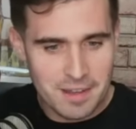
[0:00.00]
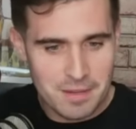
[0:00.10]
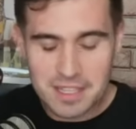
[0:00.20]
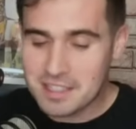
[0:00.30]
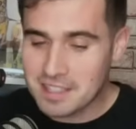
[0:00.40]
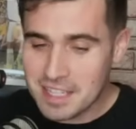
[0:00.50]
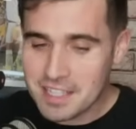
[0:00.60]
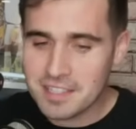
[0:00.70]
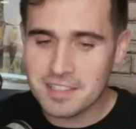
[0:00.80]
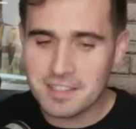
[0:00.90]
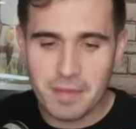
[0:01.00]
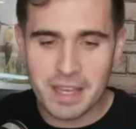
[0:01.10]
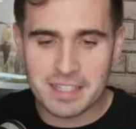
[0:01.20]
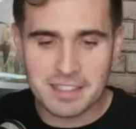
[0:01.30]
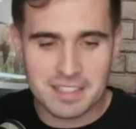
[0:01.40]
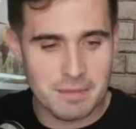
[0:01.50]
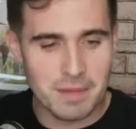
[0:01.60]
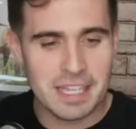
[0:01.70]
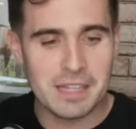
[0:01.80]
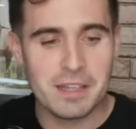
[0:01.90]
Because this makes it seem
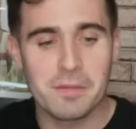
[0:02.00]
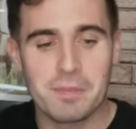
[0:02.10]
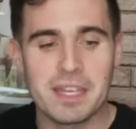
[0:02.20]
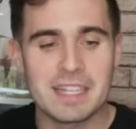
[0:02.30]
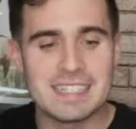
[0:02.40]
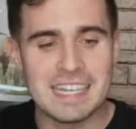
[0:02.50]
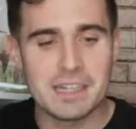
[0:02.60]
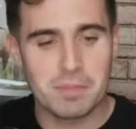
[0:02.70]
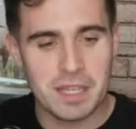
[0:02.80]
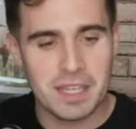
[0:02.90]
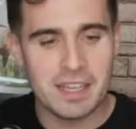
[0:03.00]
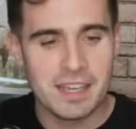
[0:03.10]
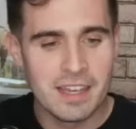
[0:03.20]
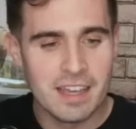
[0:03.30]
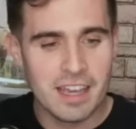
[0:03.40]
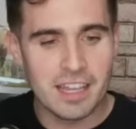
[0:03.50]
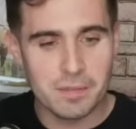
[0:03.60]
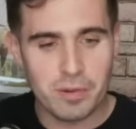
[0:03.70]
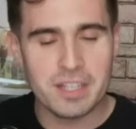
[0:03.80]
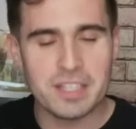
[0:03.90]
like he could be a DNP in the
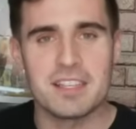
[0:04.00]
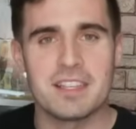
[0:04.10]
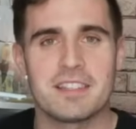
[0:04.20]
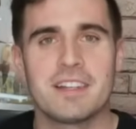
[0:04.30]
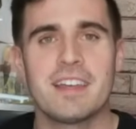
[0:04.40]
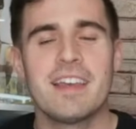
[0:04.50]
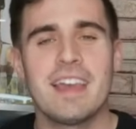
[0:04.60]
preseason,